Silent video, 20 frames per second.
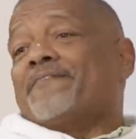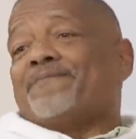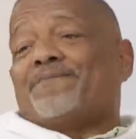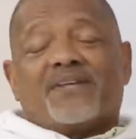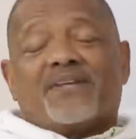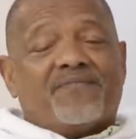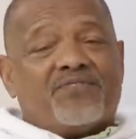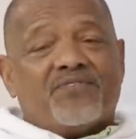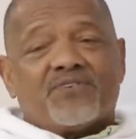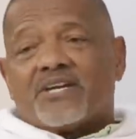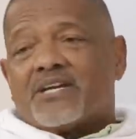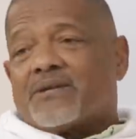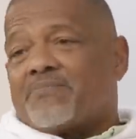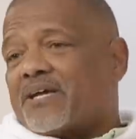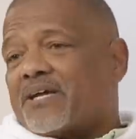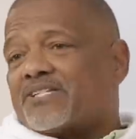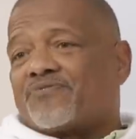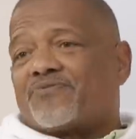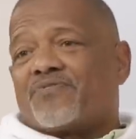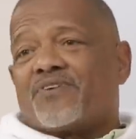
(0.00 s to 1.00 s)
didn't feel good
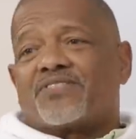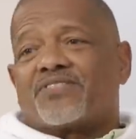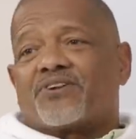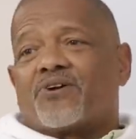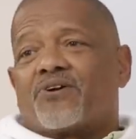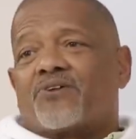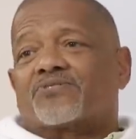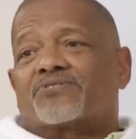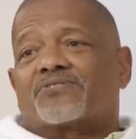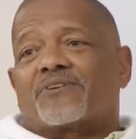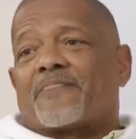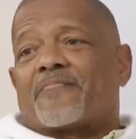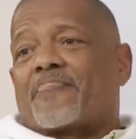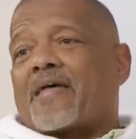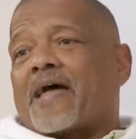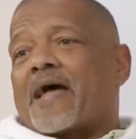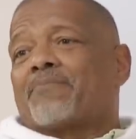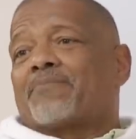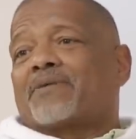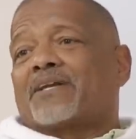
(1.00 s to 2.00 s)
about his free throws.
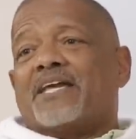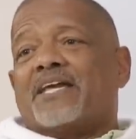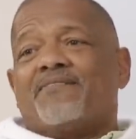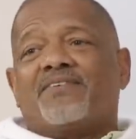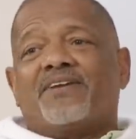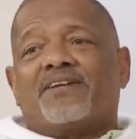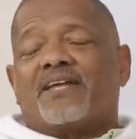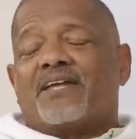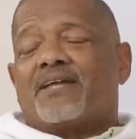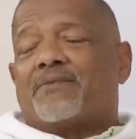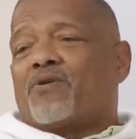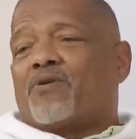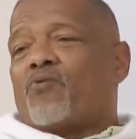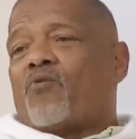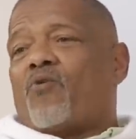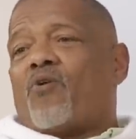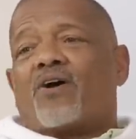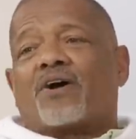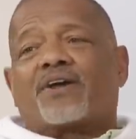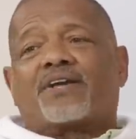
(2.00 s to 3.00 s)
I'm leaving in
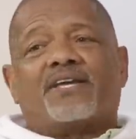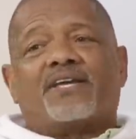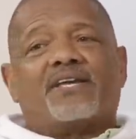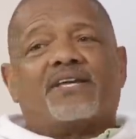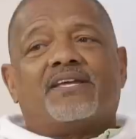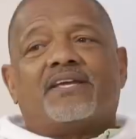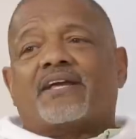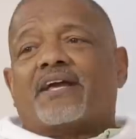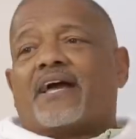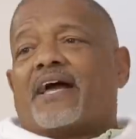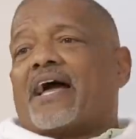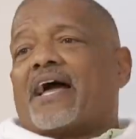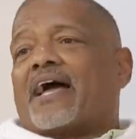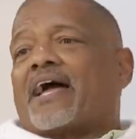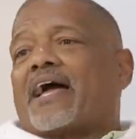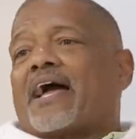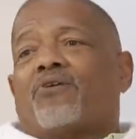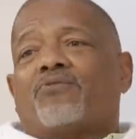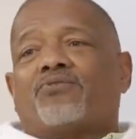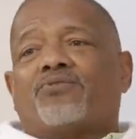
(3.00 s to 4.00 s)
Milwaukee,
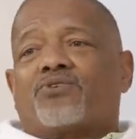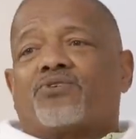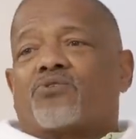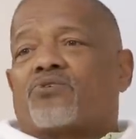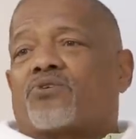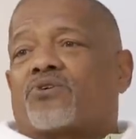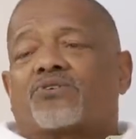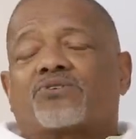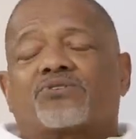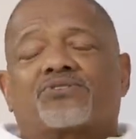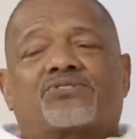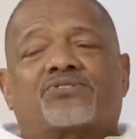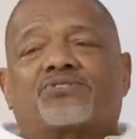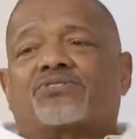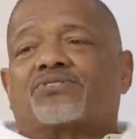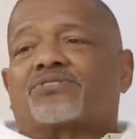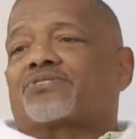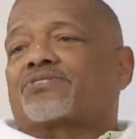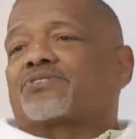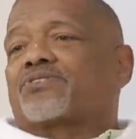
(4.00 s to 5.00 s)

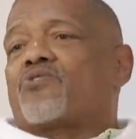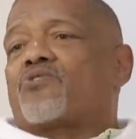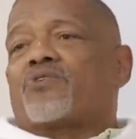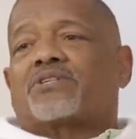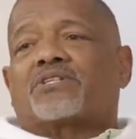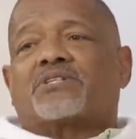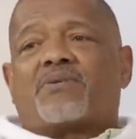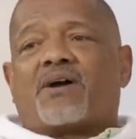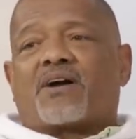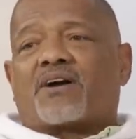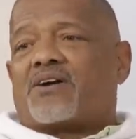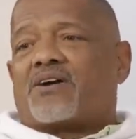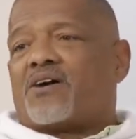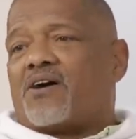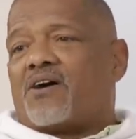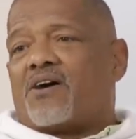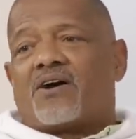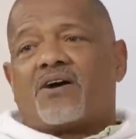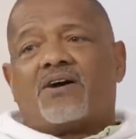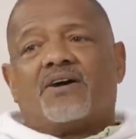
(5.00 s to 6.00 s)
outdoors, going to my
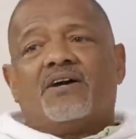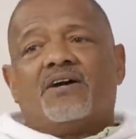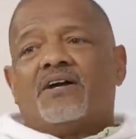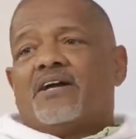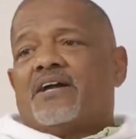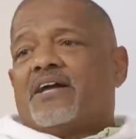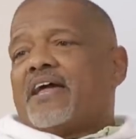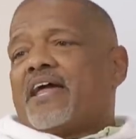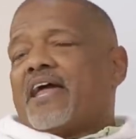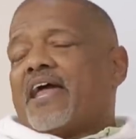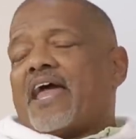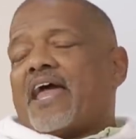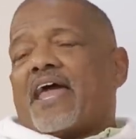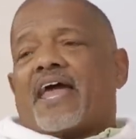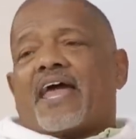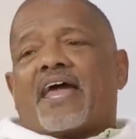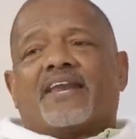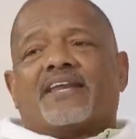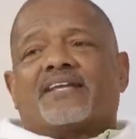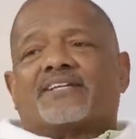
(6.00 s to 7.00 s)
car,
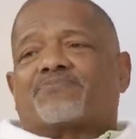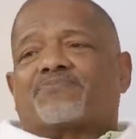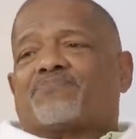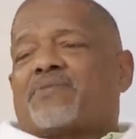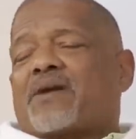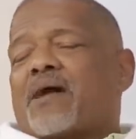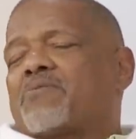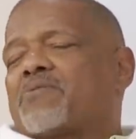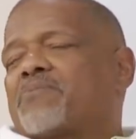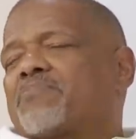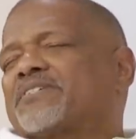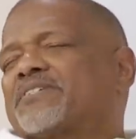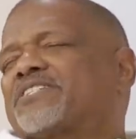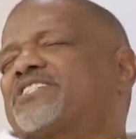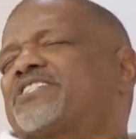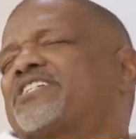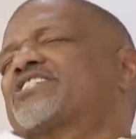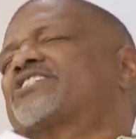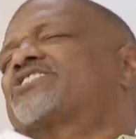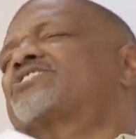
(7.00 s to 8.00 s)
and it's probably
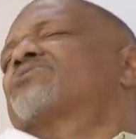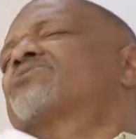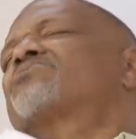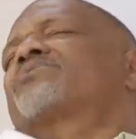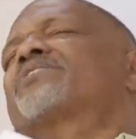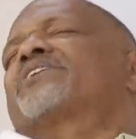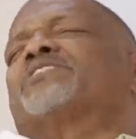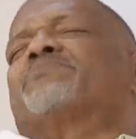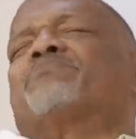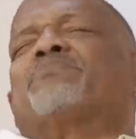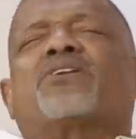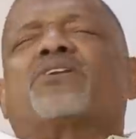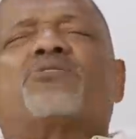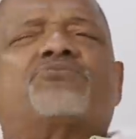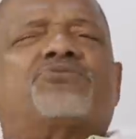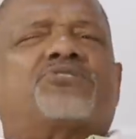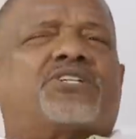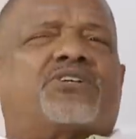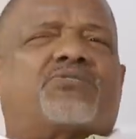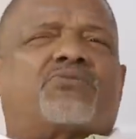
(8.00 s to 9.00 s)
six degrees
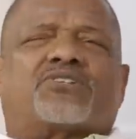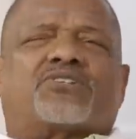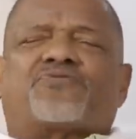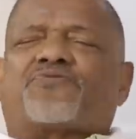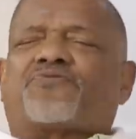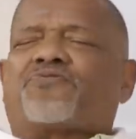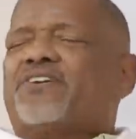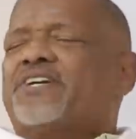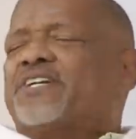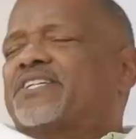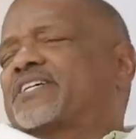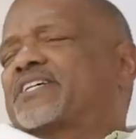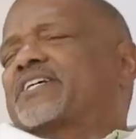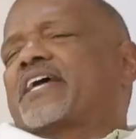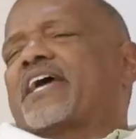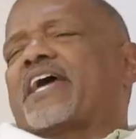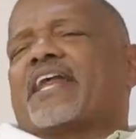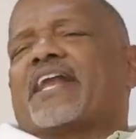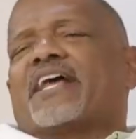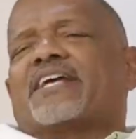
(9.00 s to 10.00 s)
below zero. It's freezing.
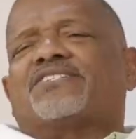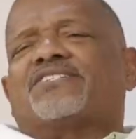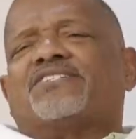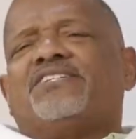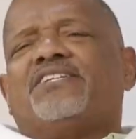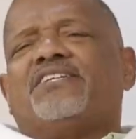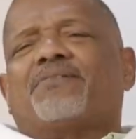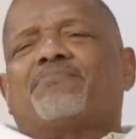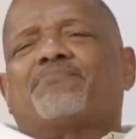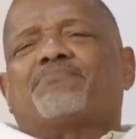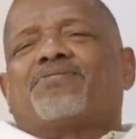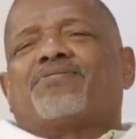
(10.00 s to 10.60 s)
And I see, a,